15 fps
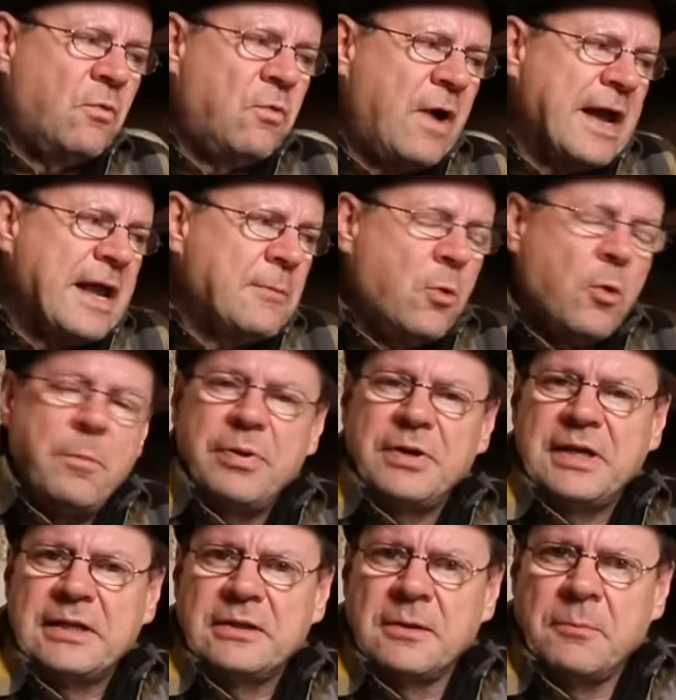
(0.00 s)
why I'm
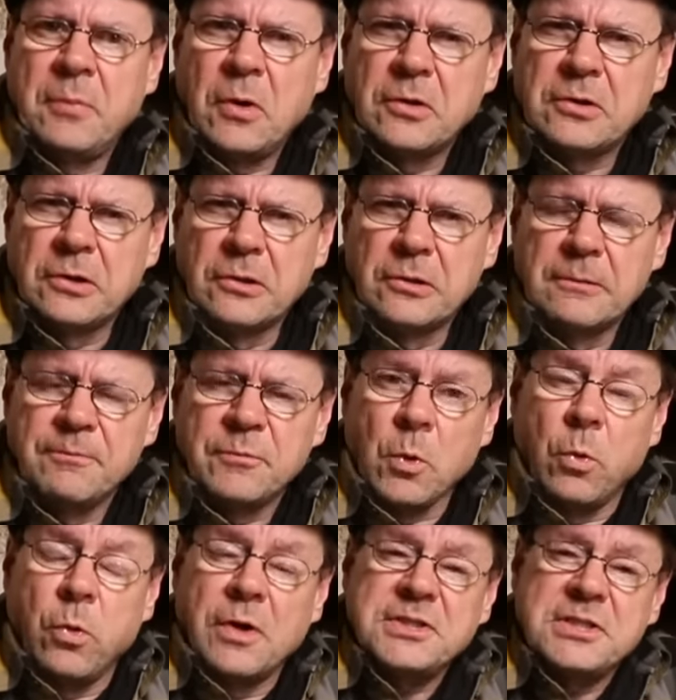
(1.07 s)
opening the bottle,
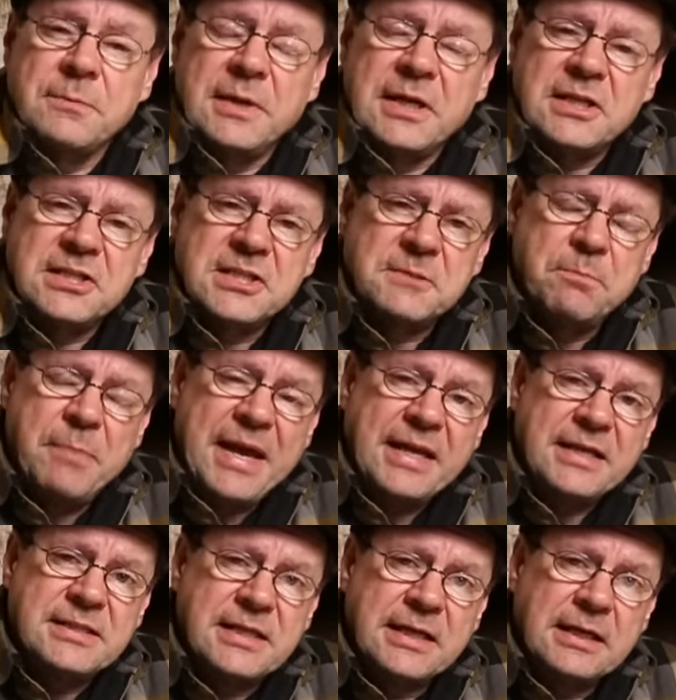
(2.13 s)
what I'm
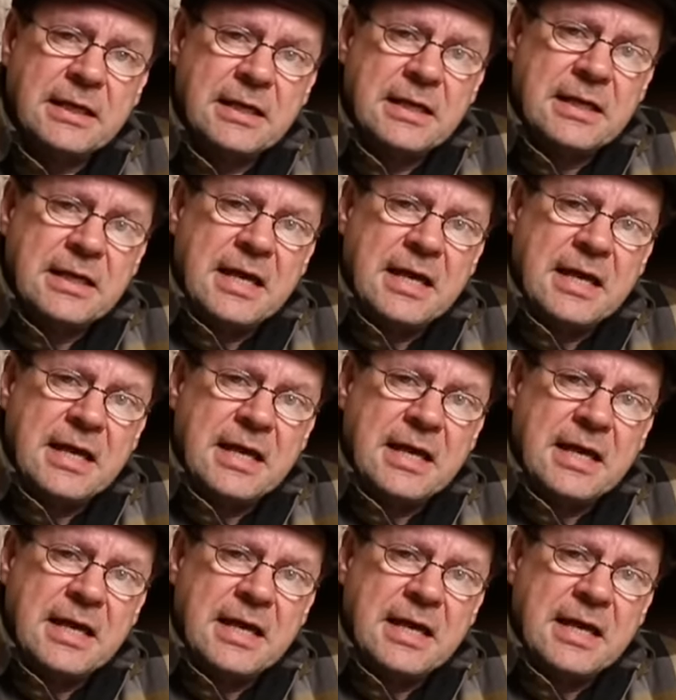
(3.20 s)
expecting,